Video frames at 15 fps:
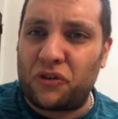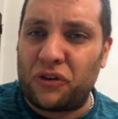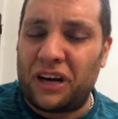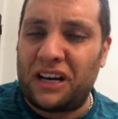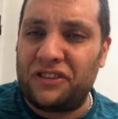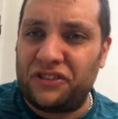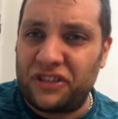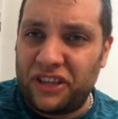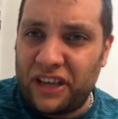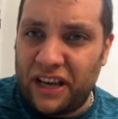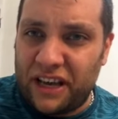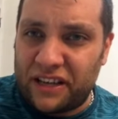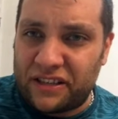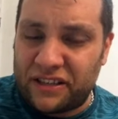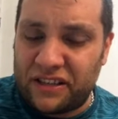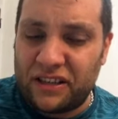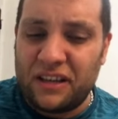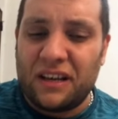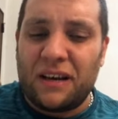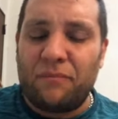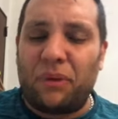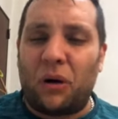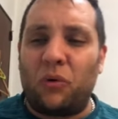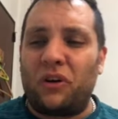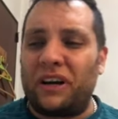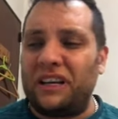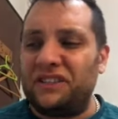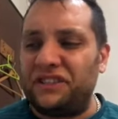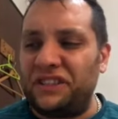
Christ yet. But what he's